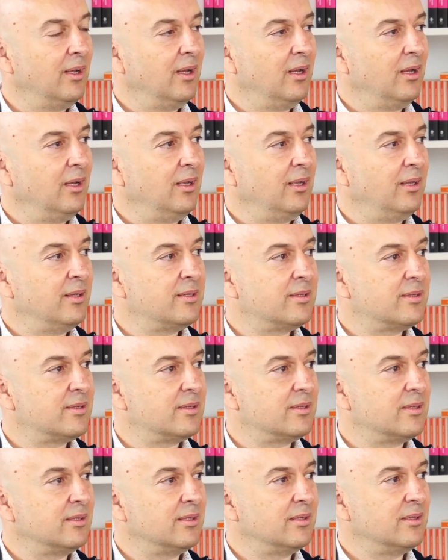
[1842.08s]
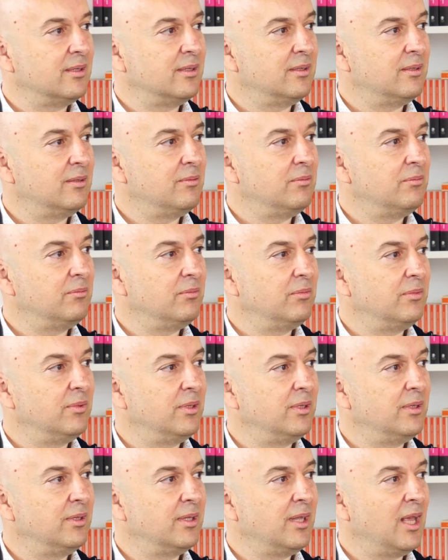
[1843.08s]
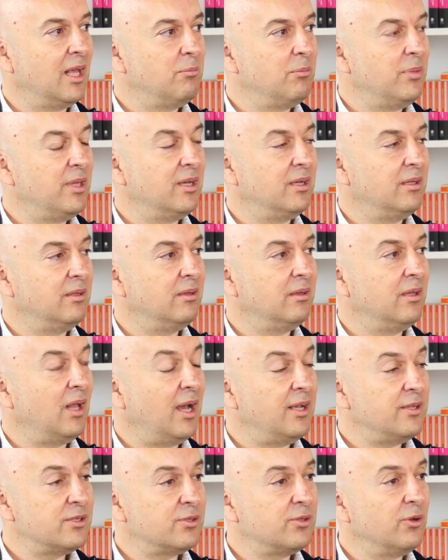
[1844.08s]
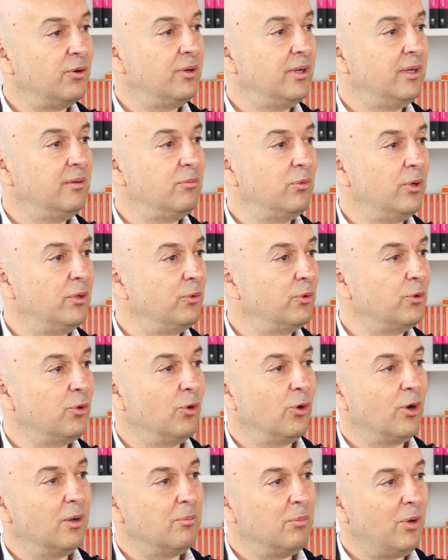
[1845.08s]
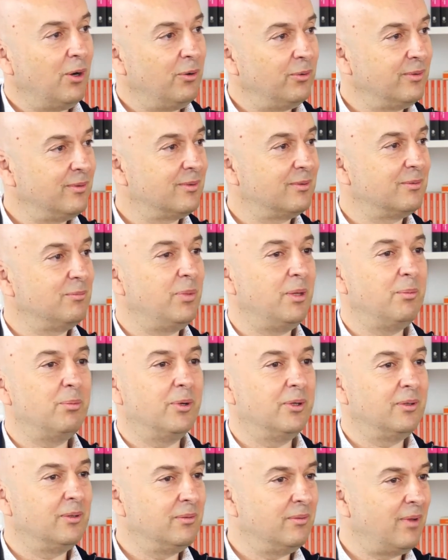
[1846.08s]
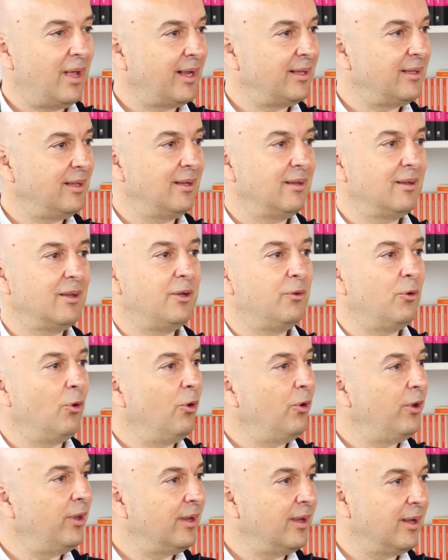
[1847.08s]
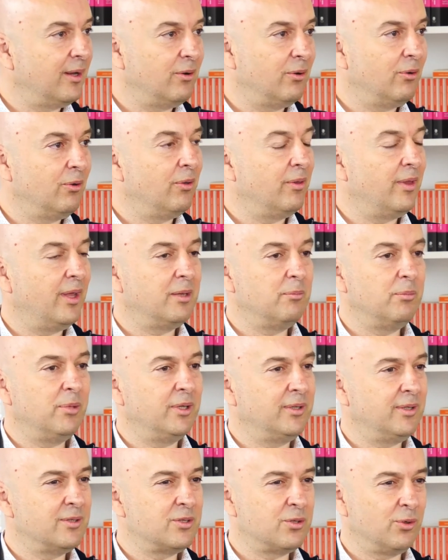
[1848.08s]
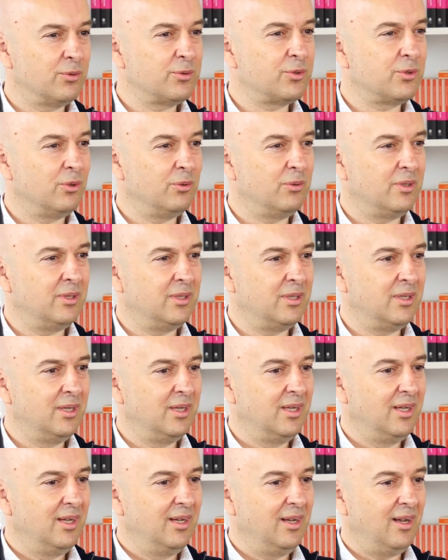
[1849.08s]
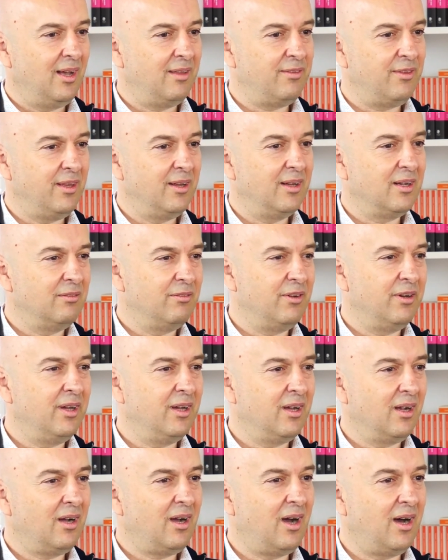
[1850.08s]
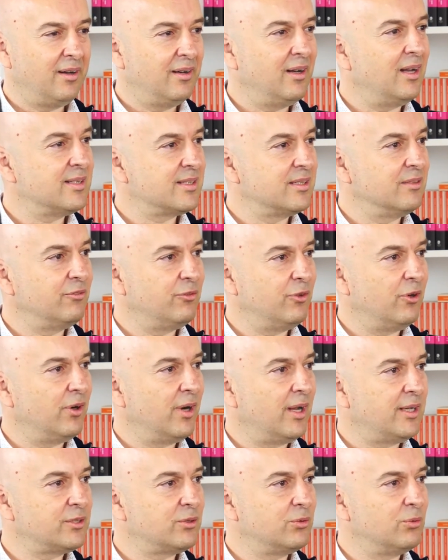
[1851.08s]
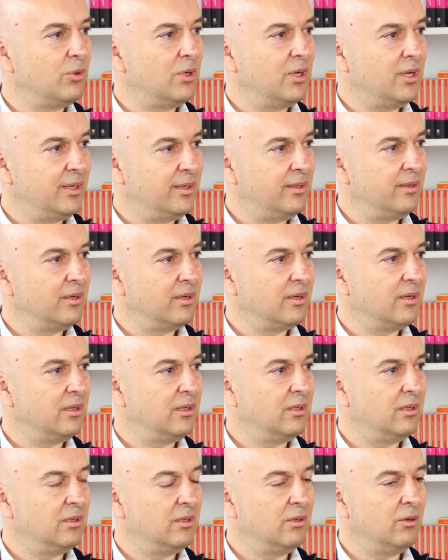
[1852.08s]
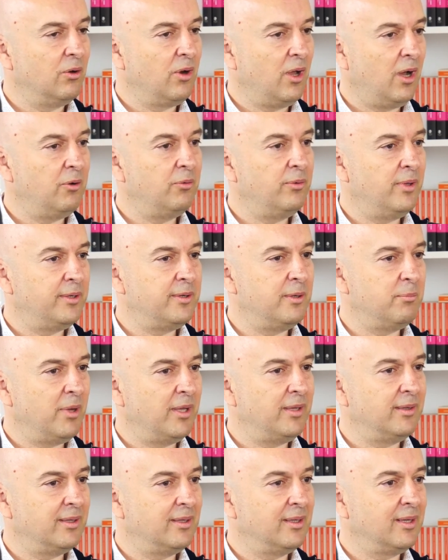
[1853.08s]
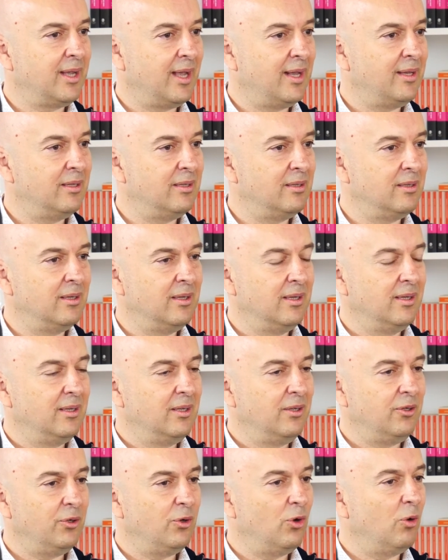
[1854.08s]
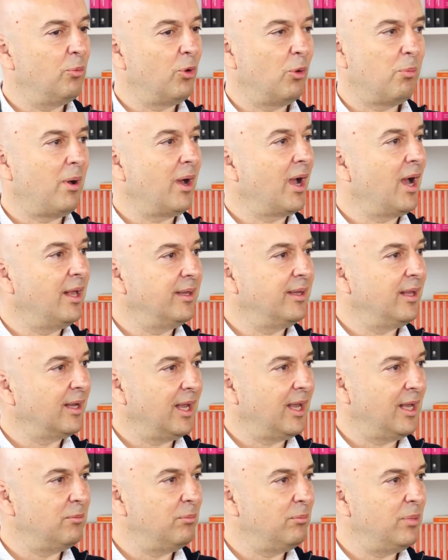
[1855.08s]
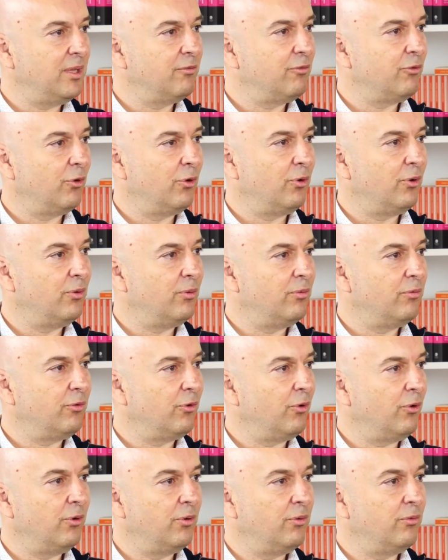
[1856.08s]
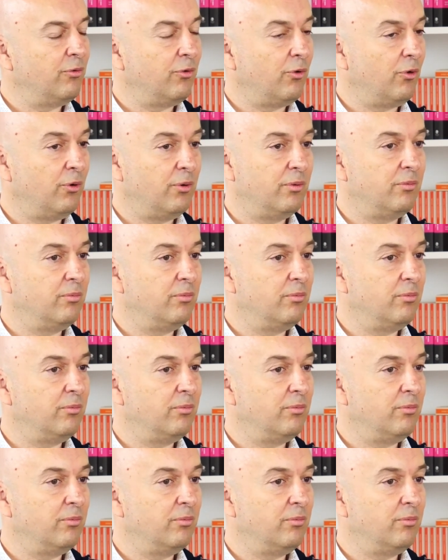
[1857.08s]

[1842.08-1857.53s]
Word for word: it's uh, it can be a nice story when we talk about people acting heroic and all that but it's also a I think a very hard lesson for us to learn uh, on how detrimental can you know propaganda can be for for for